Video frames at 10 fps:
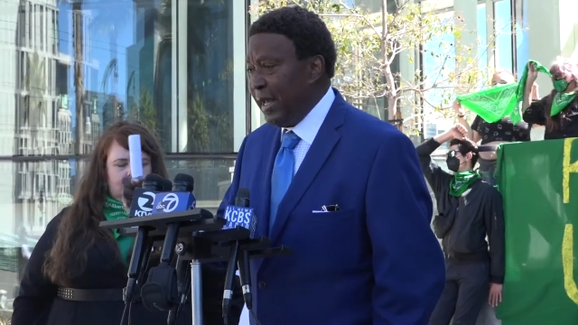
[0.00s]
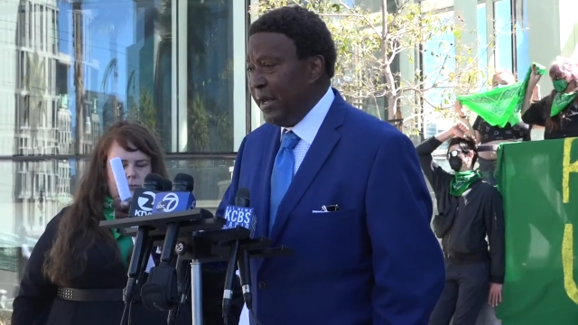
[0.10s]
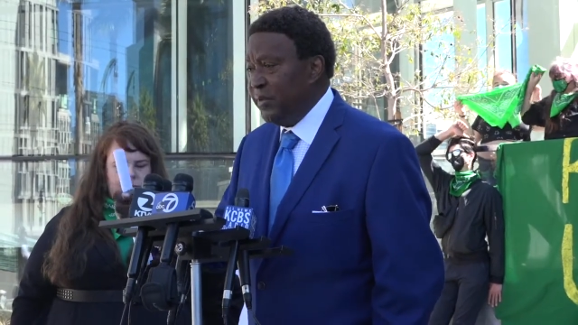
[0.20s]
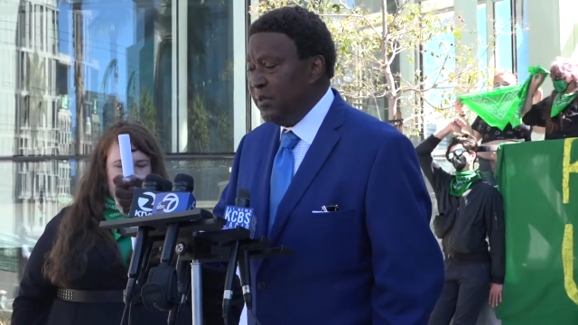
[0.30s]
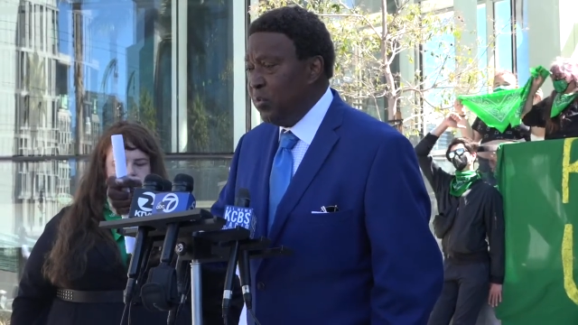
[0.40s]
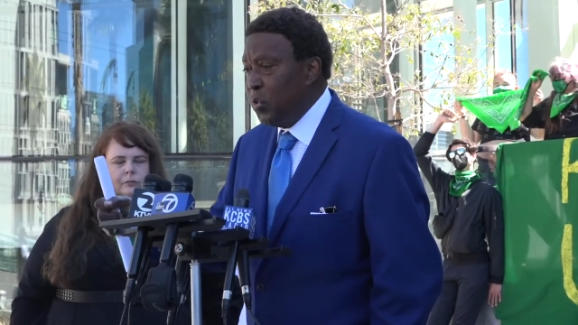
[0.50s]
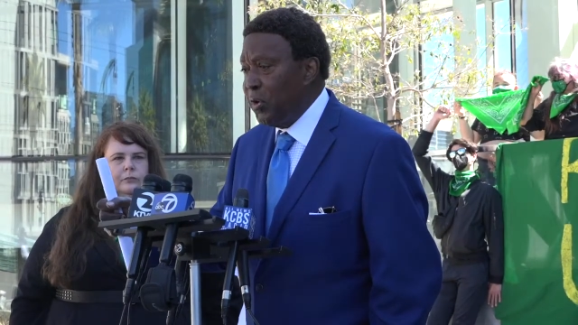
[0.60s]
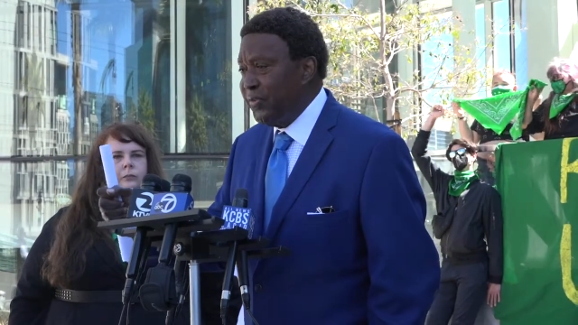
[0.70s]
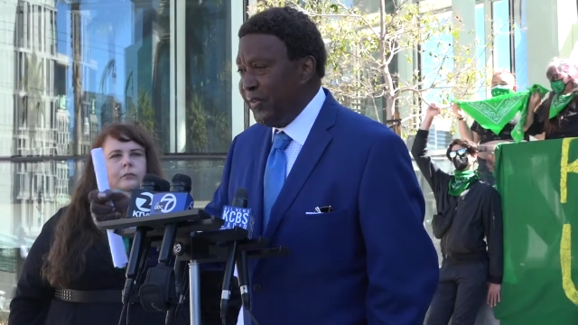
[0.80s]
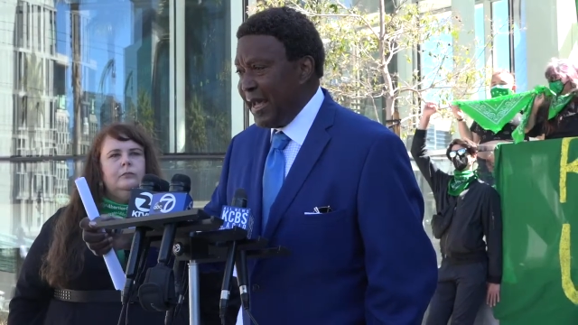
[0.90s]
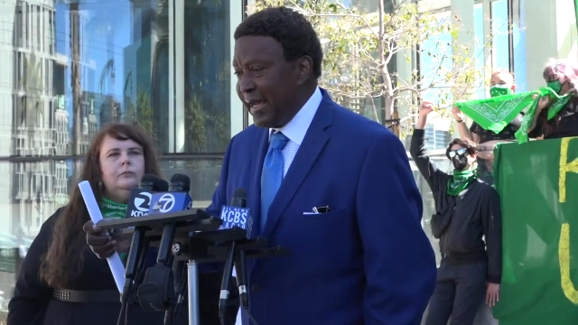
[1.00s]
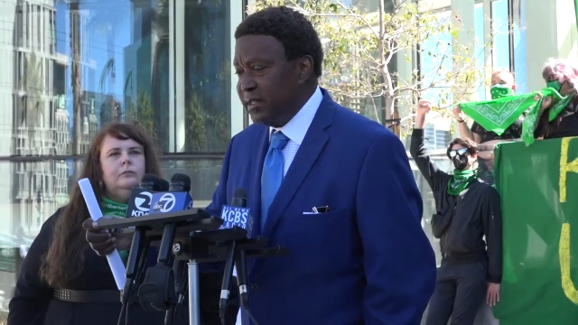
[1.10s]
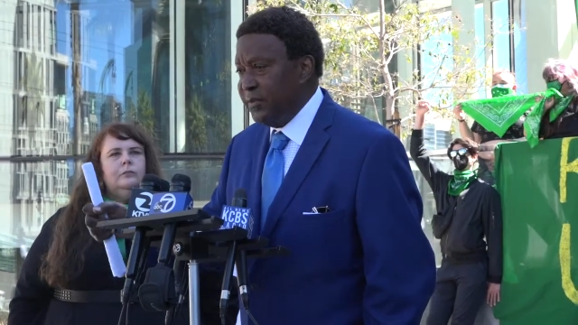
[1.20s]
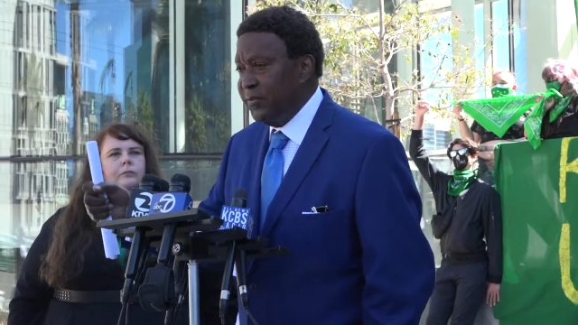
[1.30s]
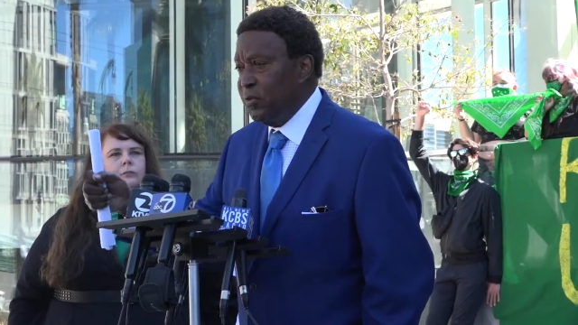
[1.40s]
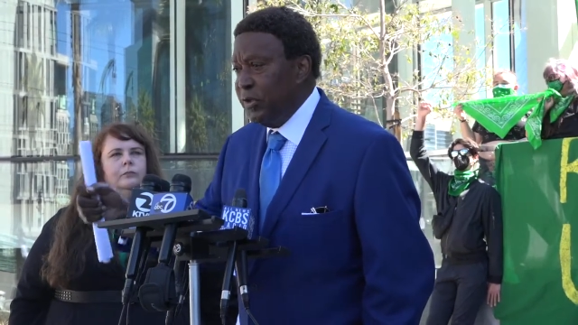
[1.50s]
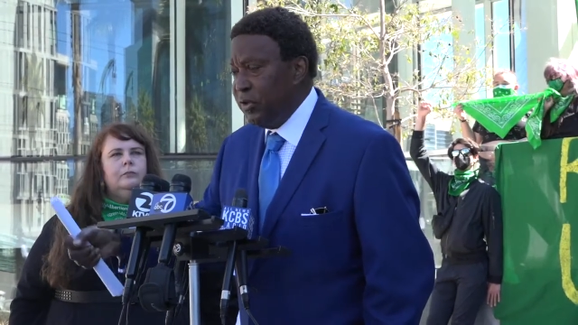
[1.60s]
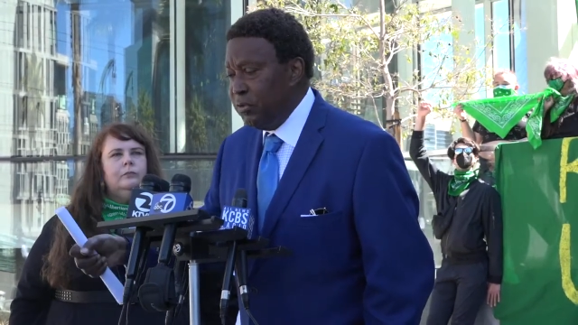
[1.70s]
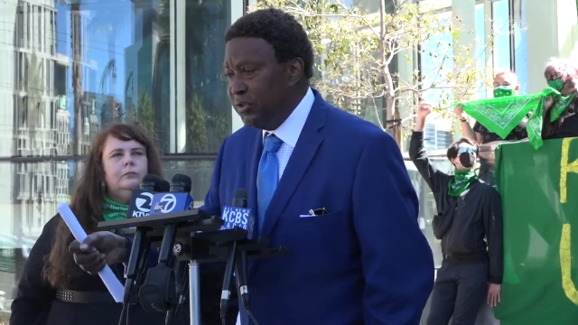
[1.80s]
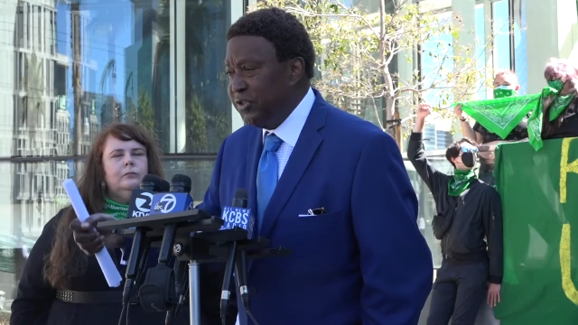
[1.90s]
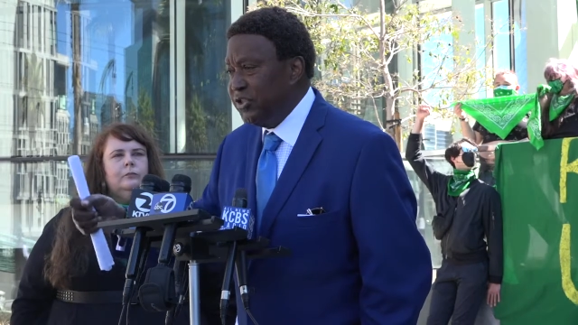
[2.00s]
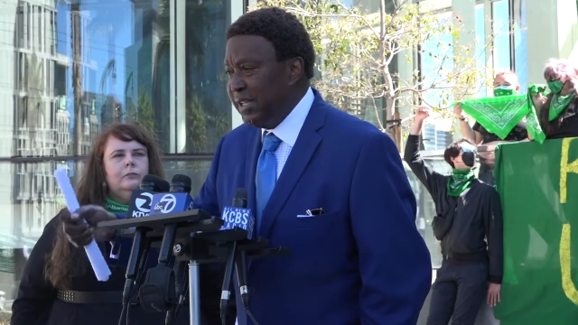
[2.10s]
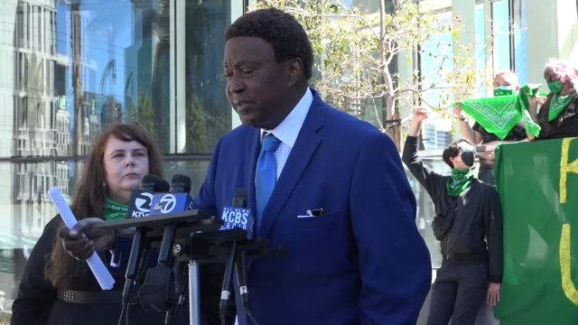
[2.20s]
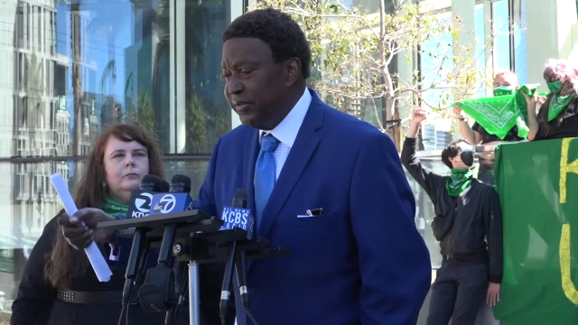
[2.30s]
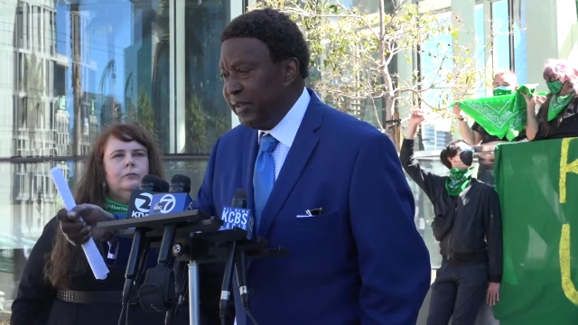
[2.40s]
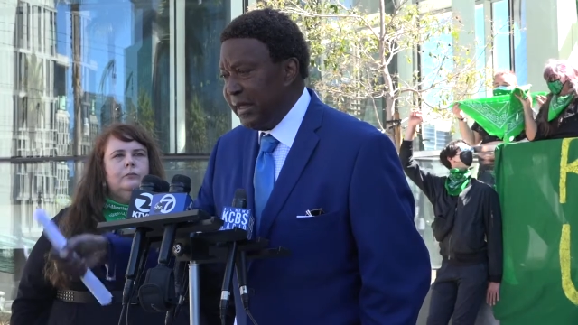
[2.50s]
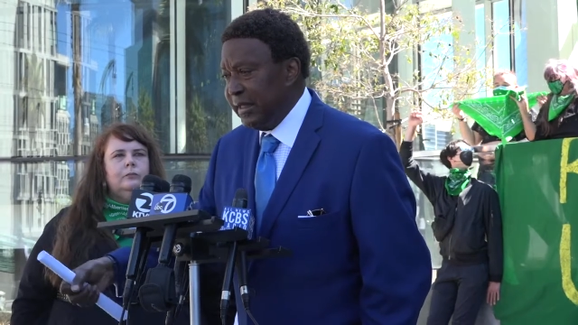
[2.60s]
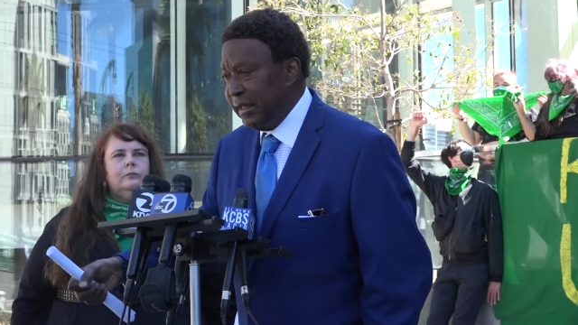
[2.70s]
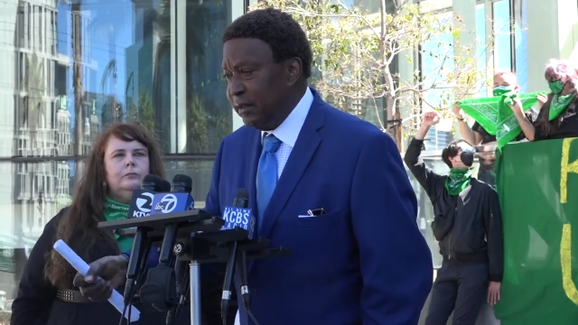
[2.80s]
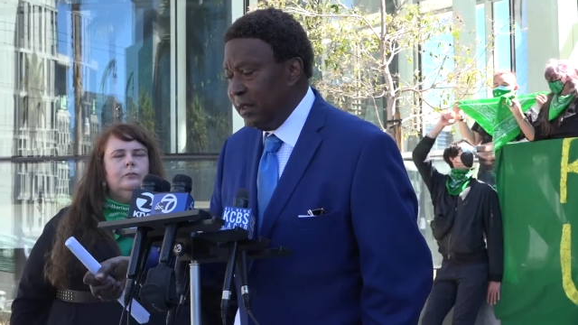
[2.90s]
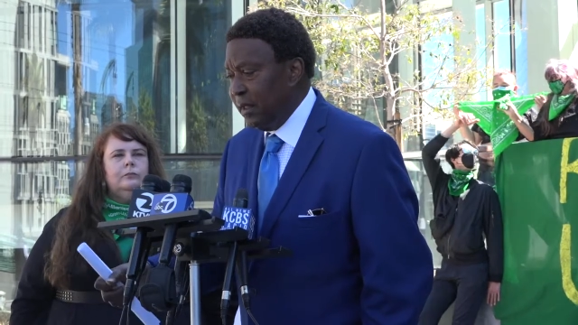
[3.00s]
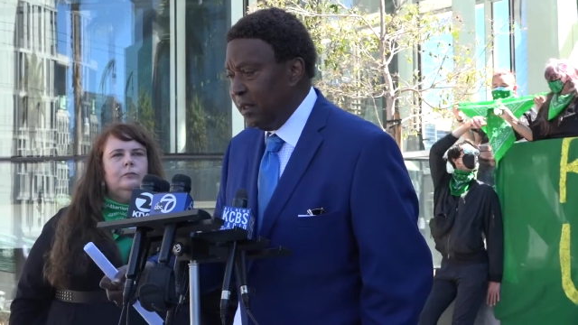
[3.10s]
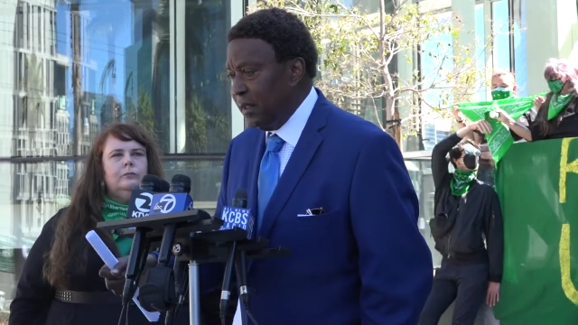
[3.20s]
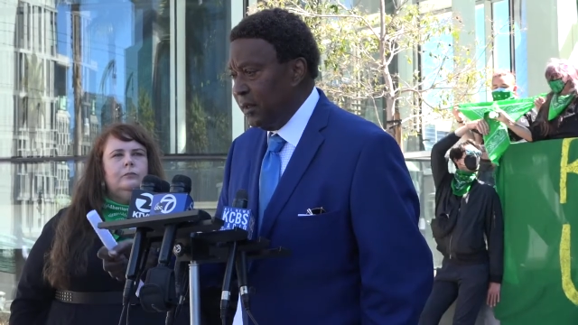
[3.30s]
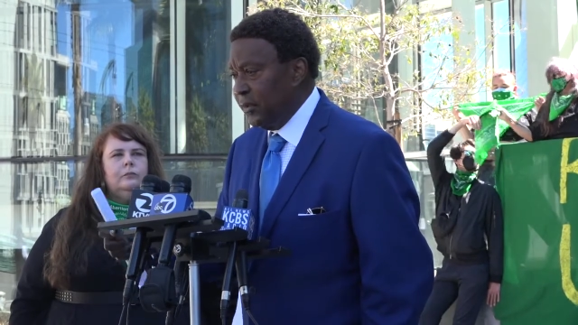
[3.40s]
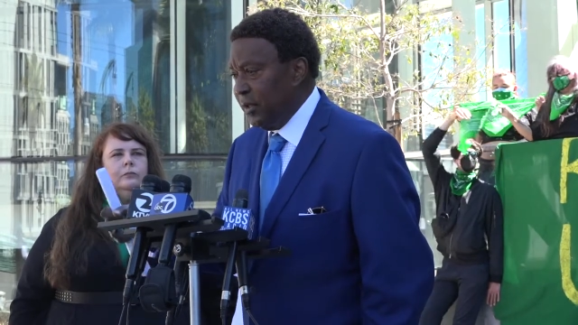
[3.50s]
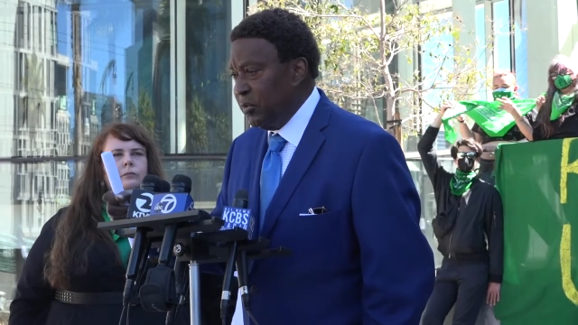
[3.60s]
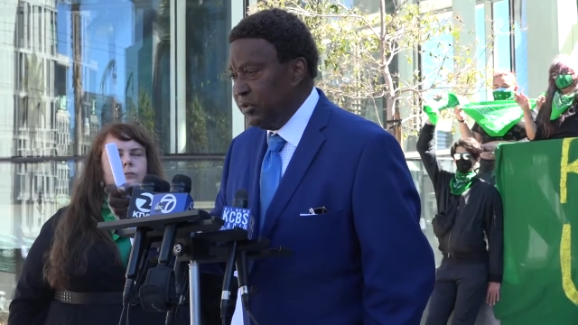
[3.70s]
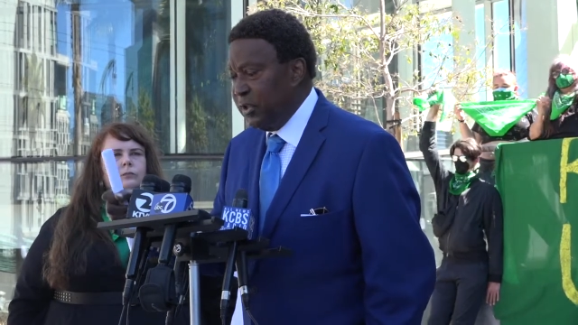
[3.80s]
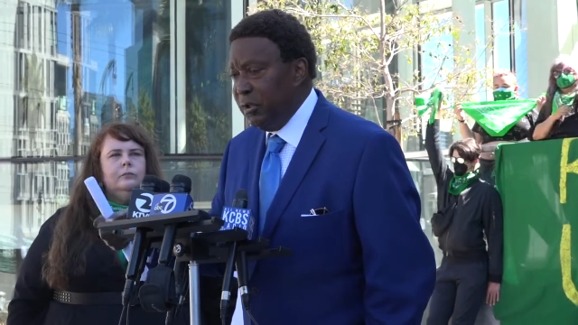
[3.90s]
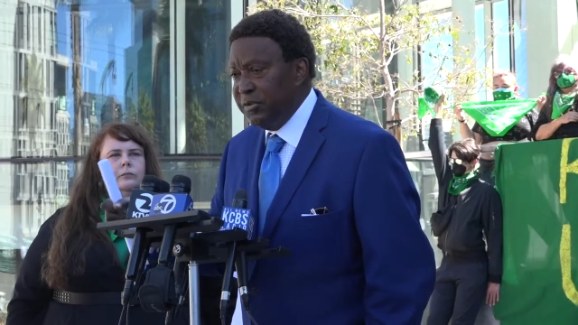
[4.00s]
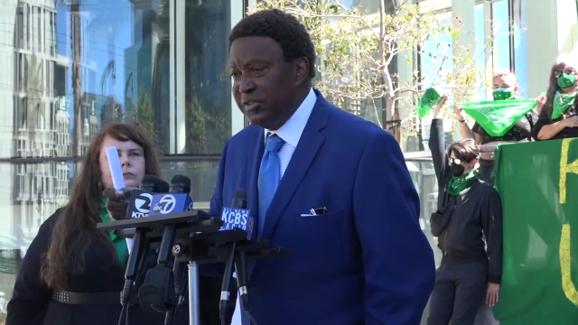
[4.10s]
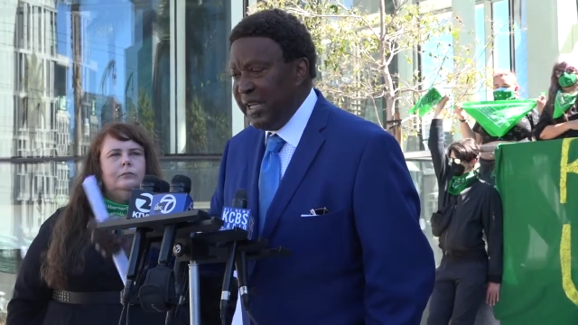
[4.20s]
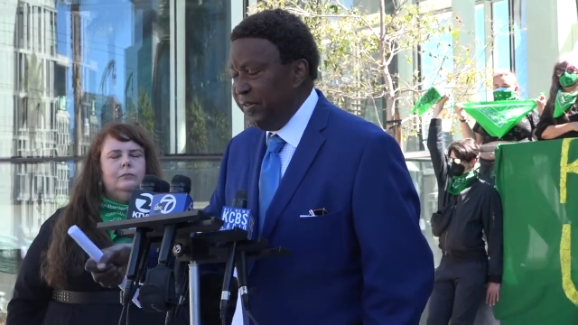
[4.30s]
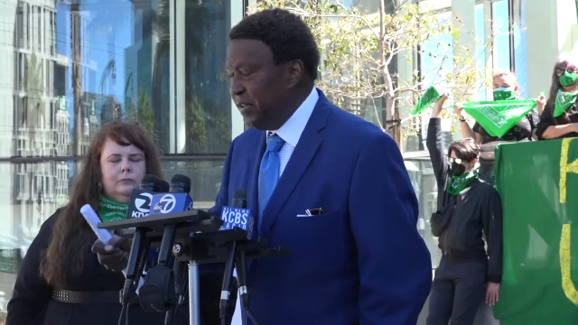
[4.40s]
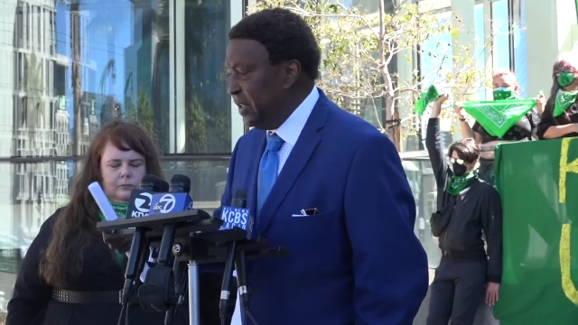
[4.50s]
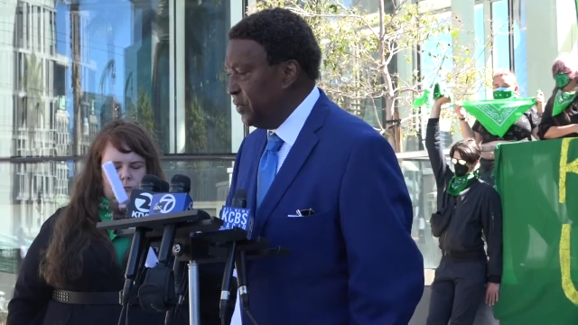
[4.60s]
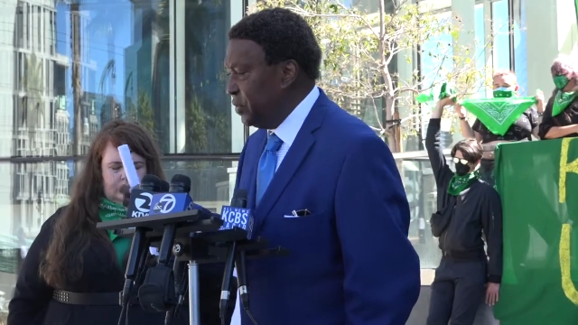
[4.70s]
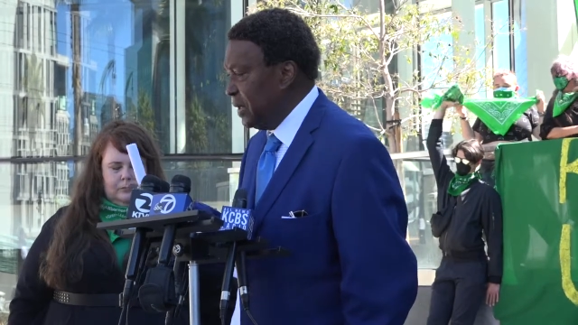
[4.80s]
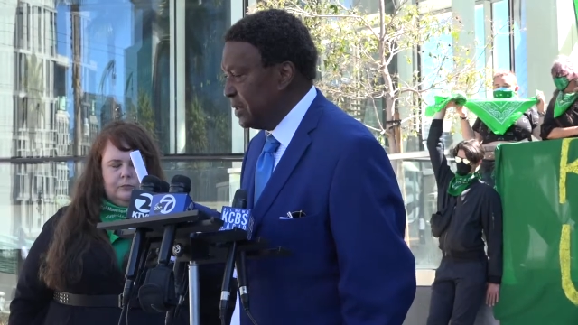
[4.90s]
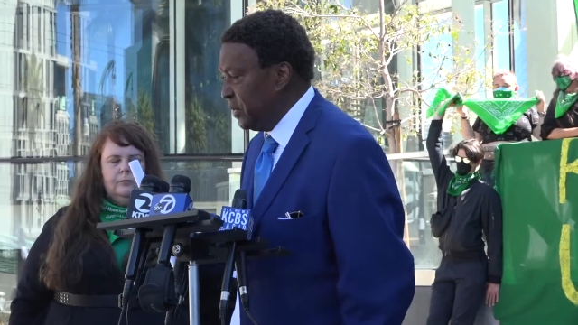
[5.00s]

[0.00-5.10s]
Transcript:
Speaker 1: having more facts for you to justify it. There was no safety issue as it